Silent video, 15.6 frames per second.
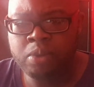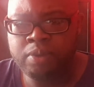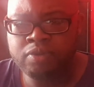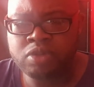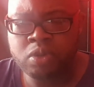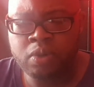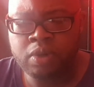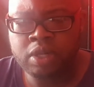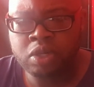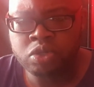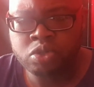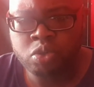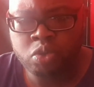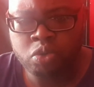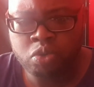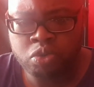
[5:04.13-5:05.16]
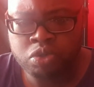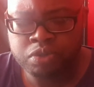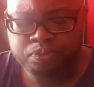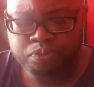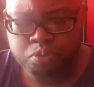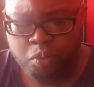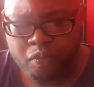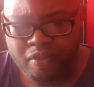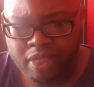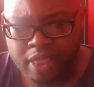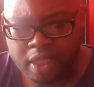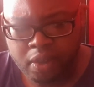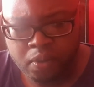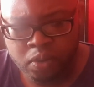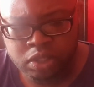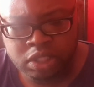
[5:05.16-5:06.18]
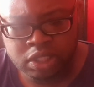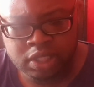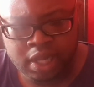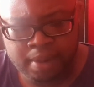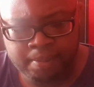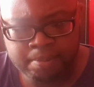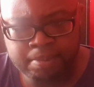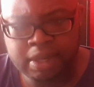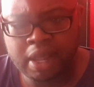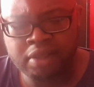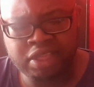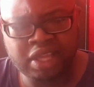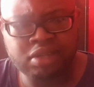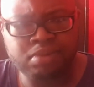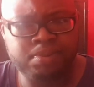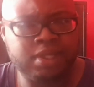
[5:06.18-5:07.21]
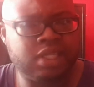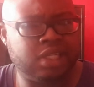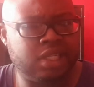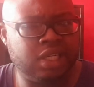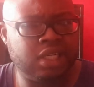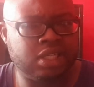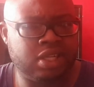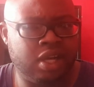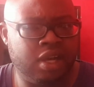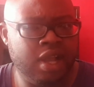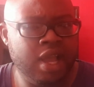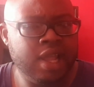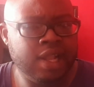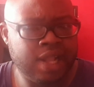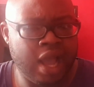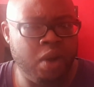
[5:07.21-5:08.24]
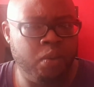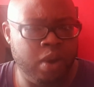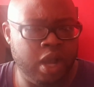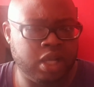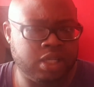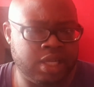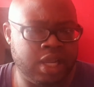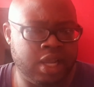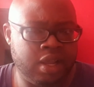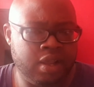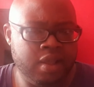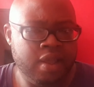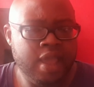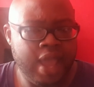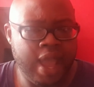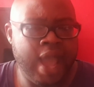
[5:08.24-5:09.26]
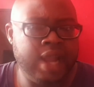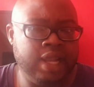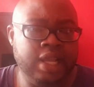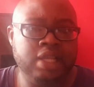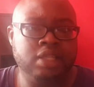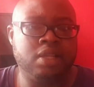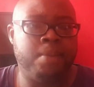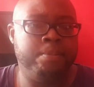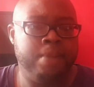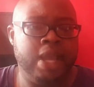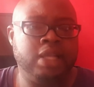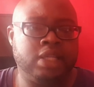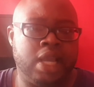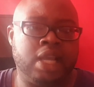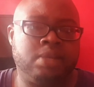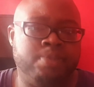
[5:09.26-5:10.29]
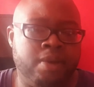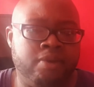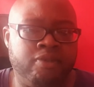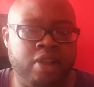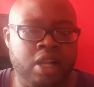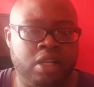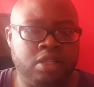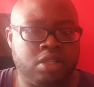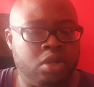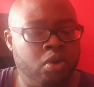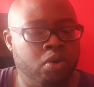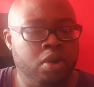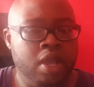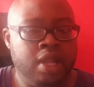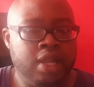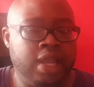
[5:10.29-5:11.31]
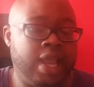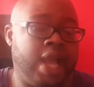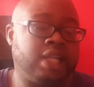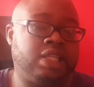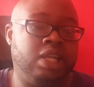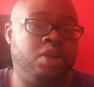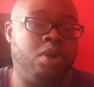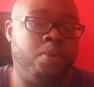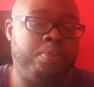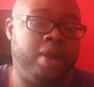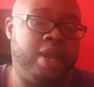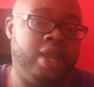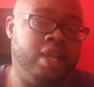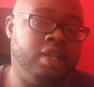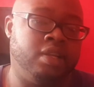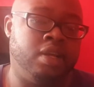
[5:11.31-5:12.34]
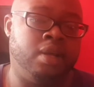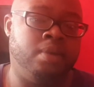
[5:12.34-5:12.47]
with someone else called, what's his name? I think it's Mr. Sinister that works there, and he's a major X-Men villain. So they actually incorporated